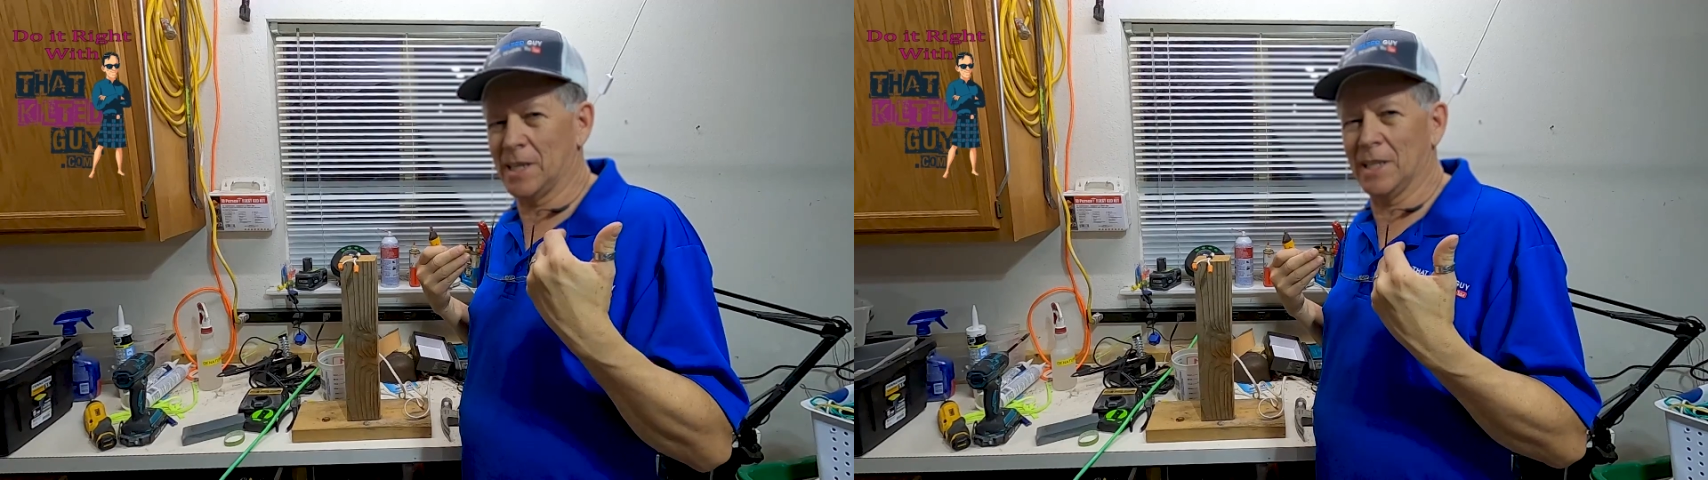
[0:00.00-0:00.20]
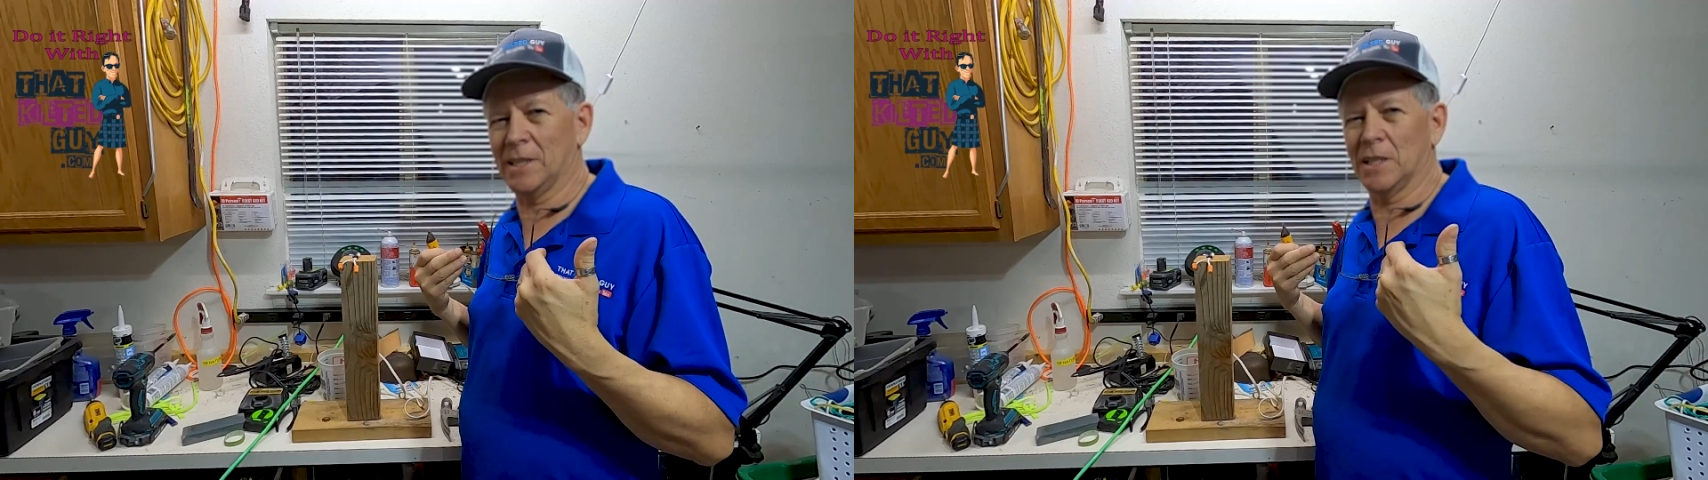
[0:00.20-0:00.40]

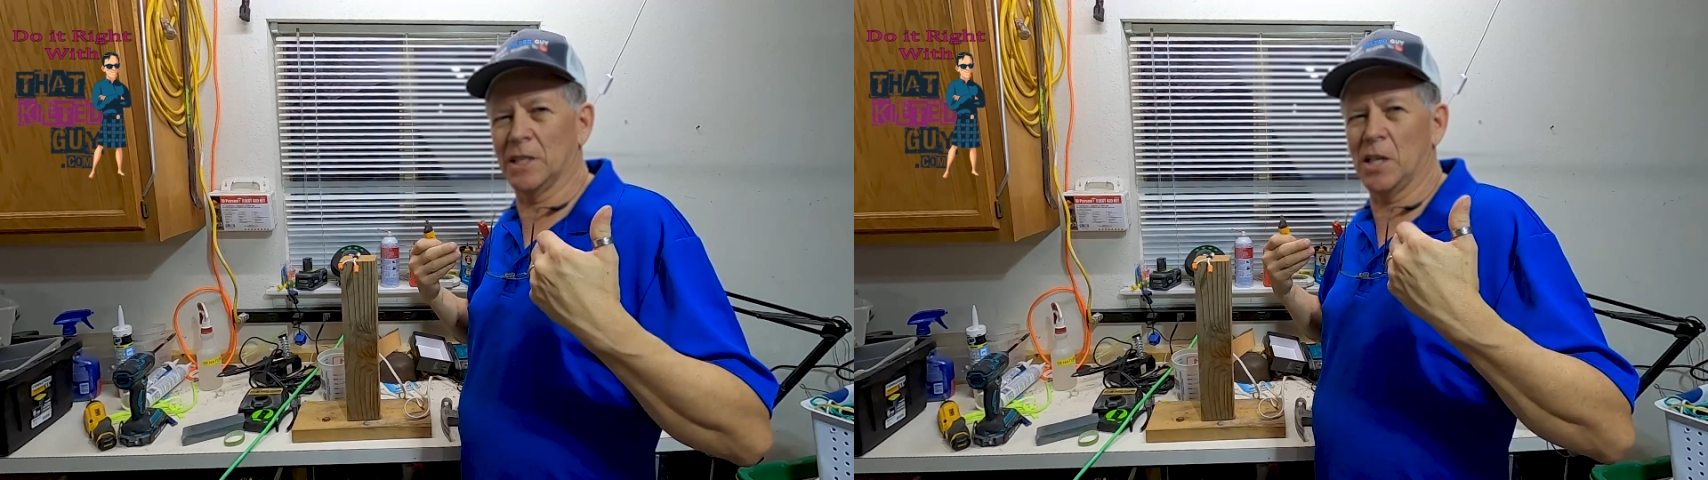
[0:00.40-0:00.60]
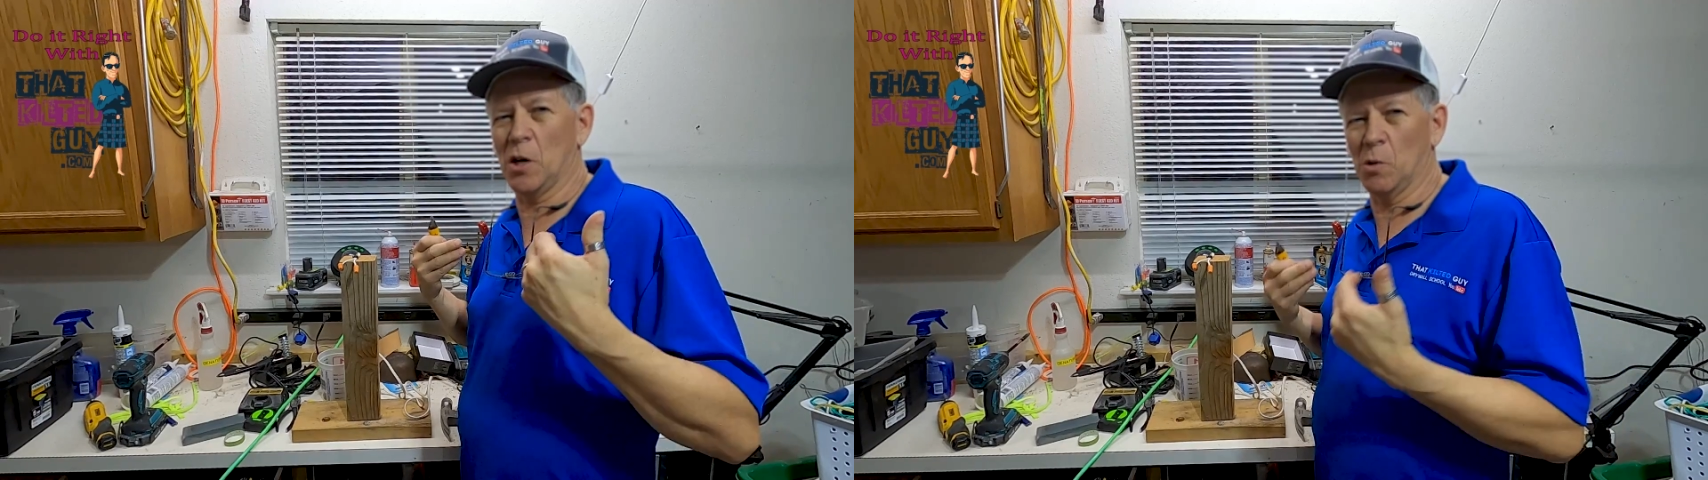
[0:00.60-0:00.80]
this is
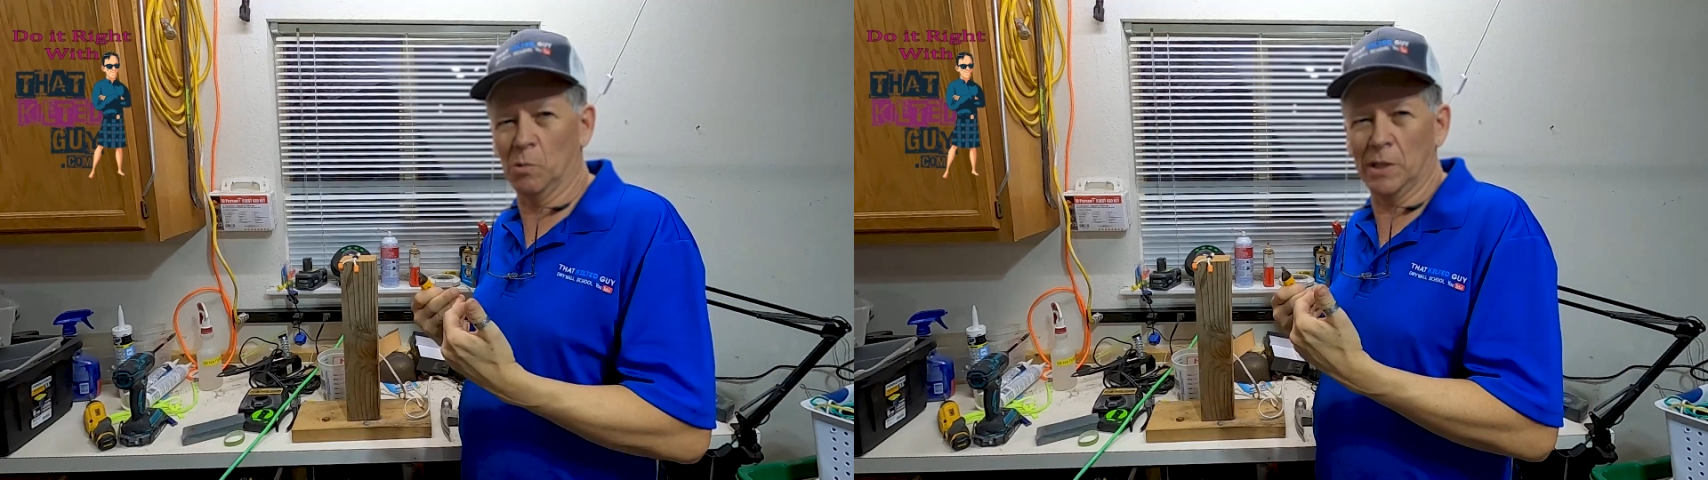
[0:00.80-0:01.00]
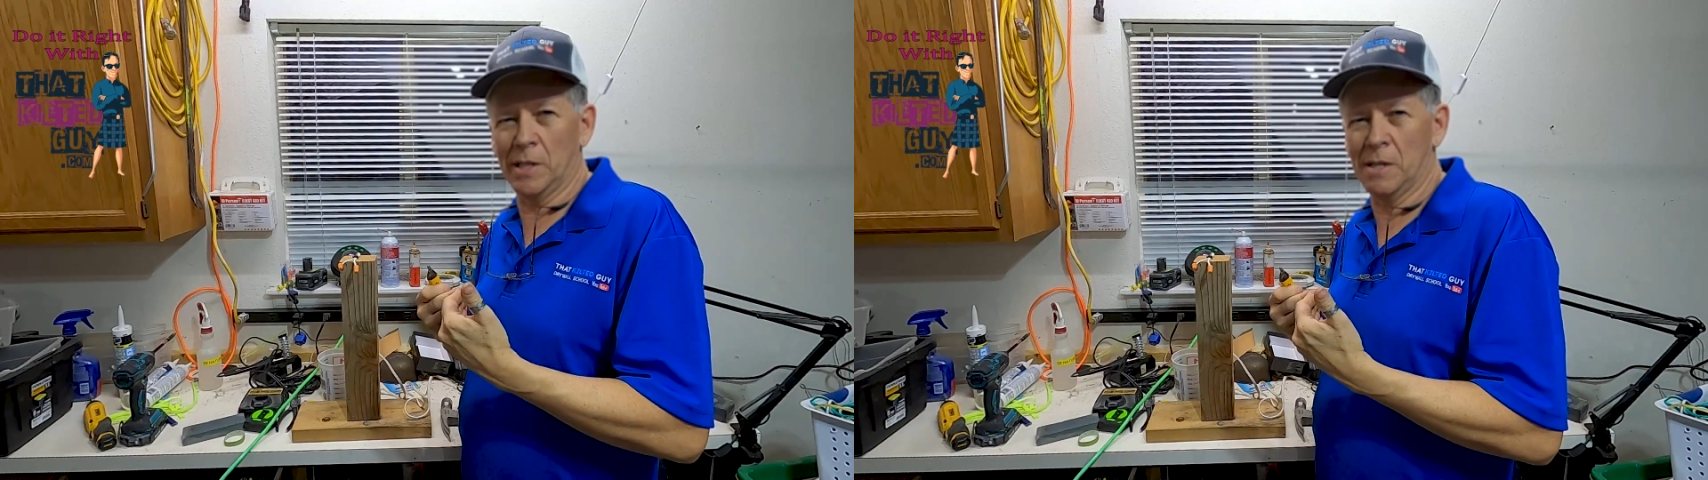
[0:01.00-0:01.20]
the
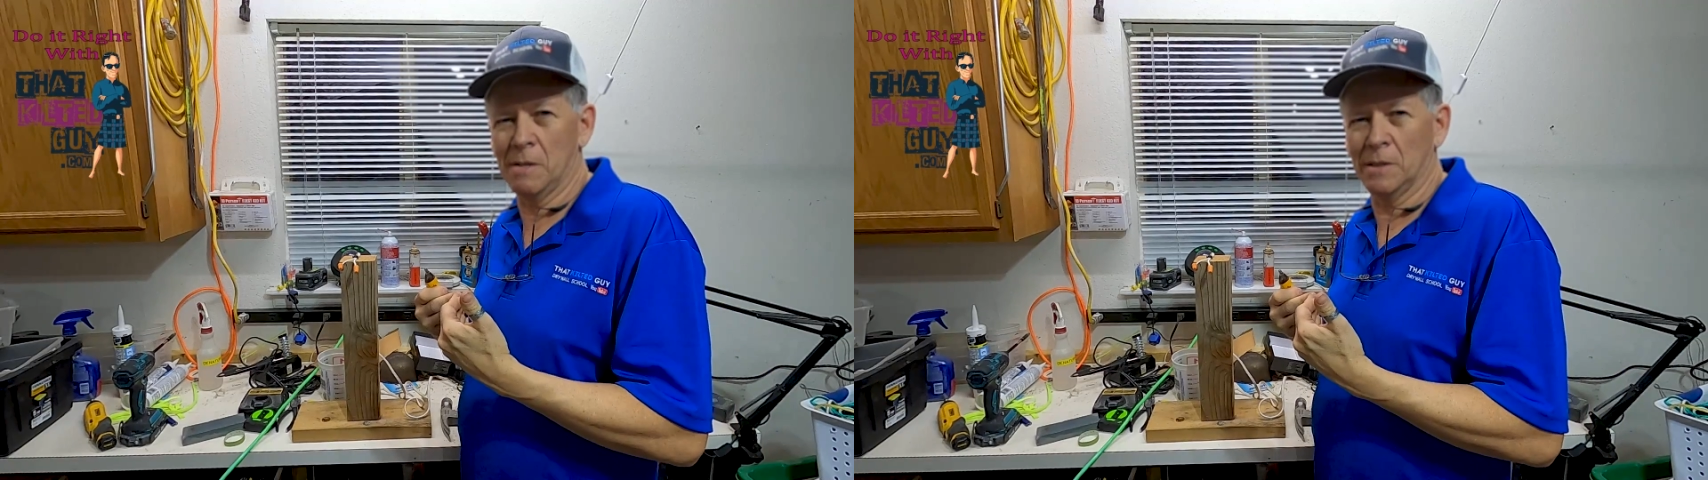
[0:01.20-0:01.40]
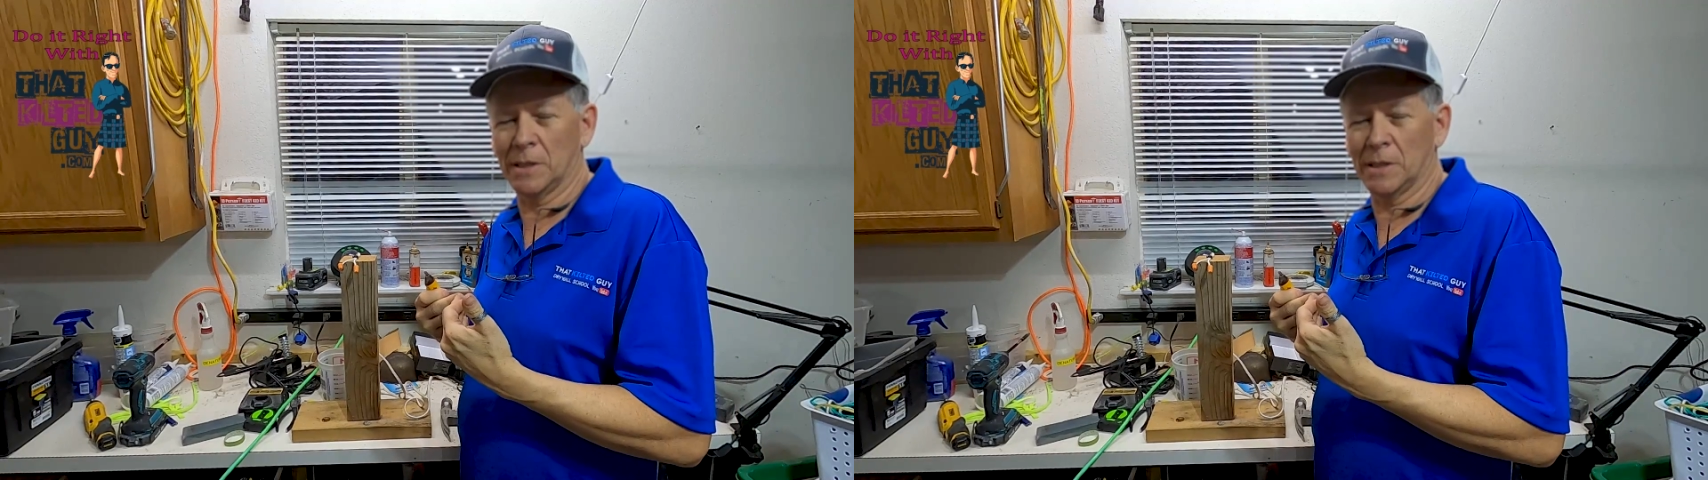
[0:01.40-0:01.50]
only